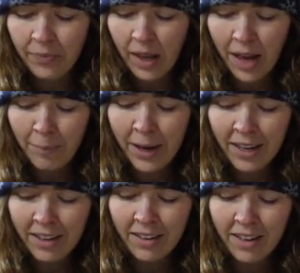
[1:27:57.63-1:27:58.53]
I
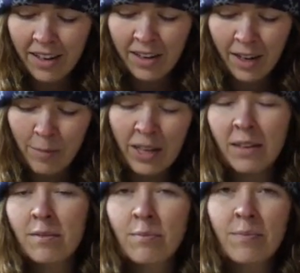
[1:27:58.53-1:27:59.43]
buy
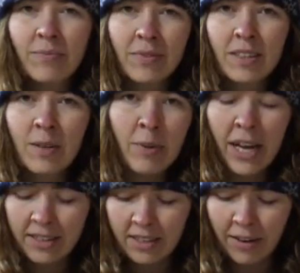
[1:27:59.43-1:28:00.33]
enameling
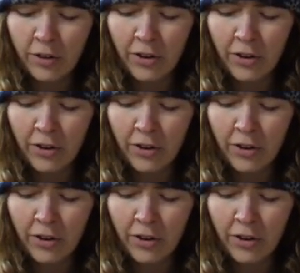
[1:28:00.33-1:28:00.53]
supplies several